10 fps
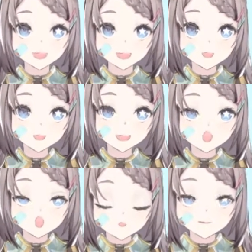Now,
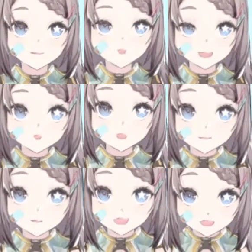once you are
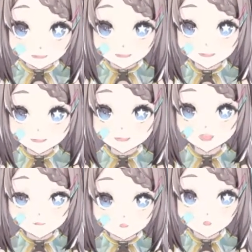at this step,
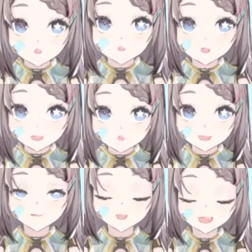you want to
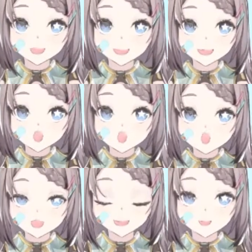specify a hard
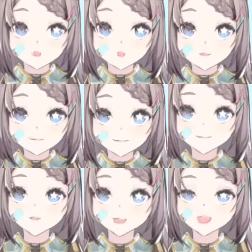disk.
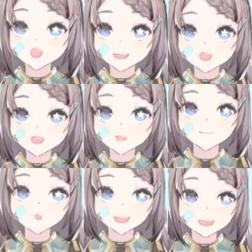And that's
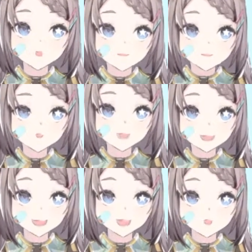where the
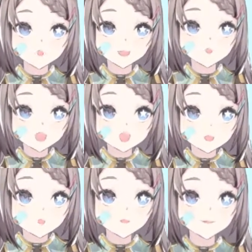downloaded files
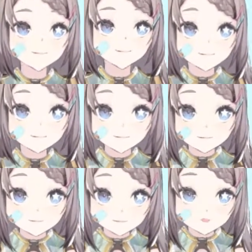
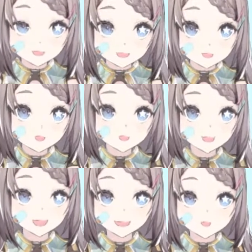get
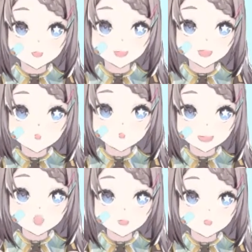into play.
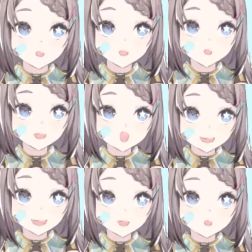So I downloaded
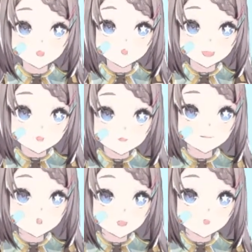
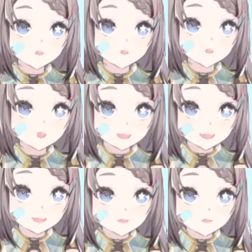Metasploitable
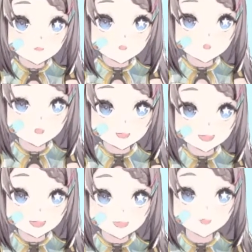Linux,
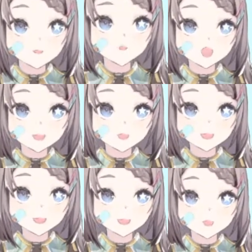extracted it
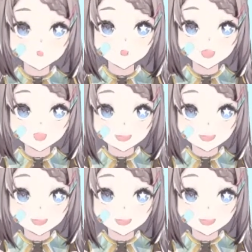over here,